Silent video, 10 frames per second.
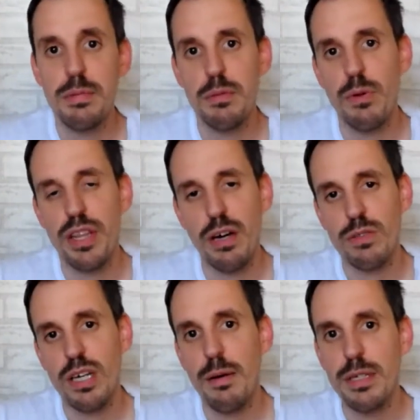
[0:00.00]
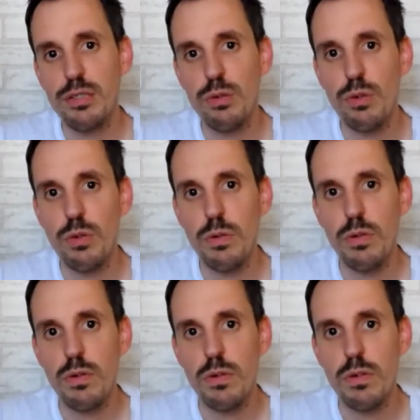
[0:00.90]
without having to
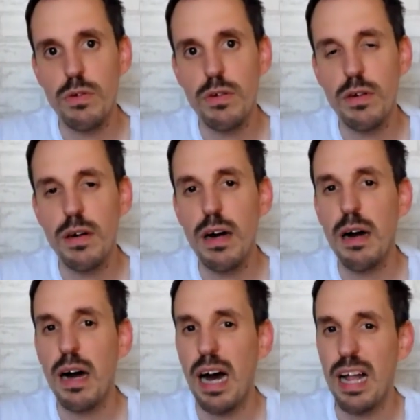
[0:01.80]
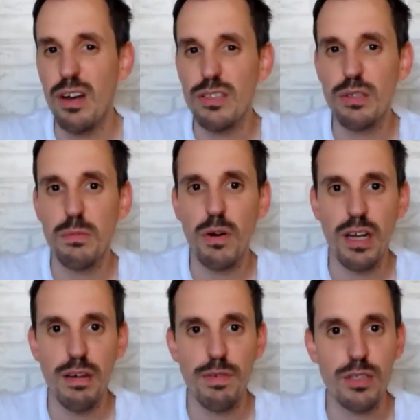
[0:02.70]
do a lot more
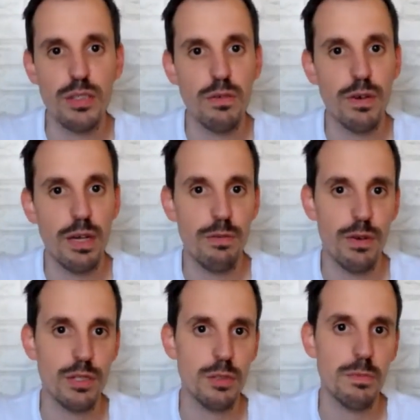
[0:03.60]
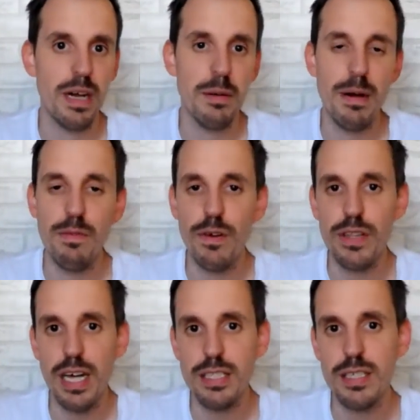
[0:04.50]
efforts. But apart from
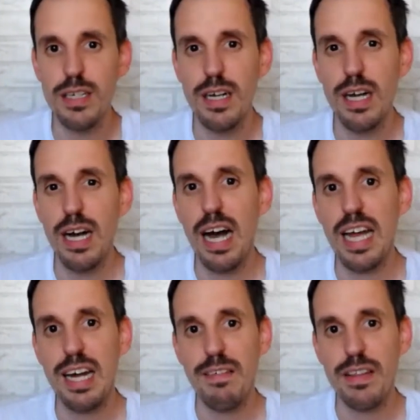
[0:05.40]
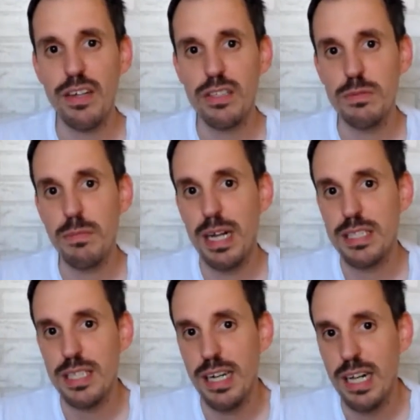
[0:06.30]
that, I haven't done
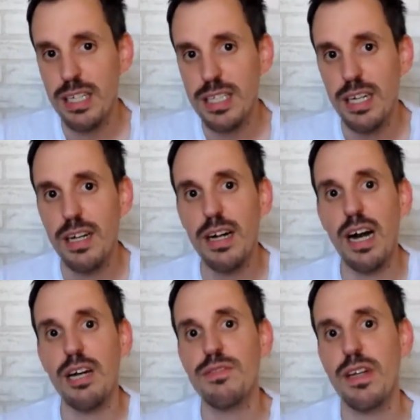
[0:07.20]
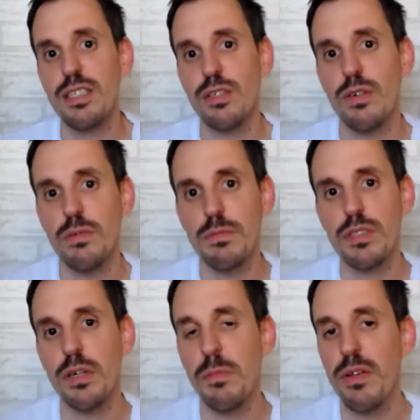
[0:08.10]
much else. I've tried
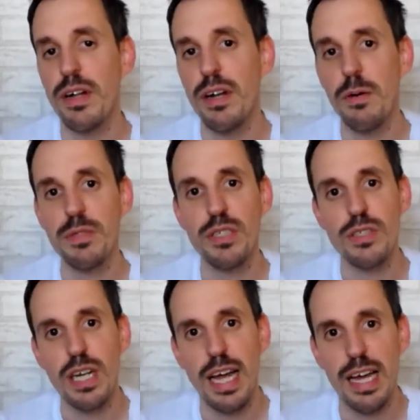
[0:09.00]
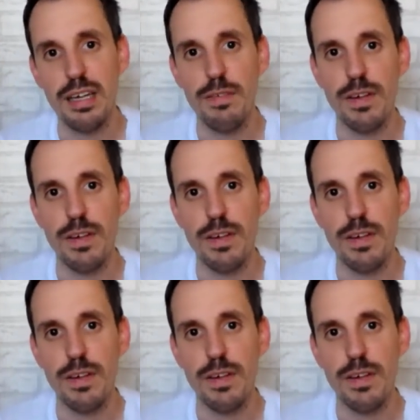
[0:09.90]
some other options like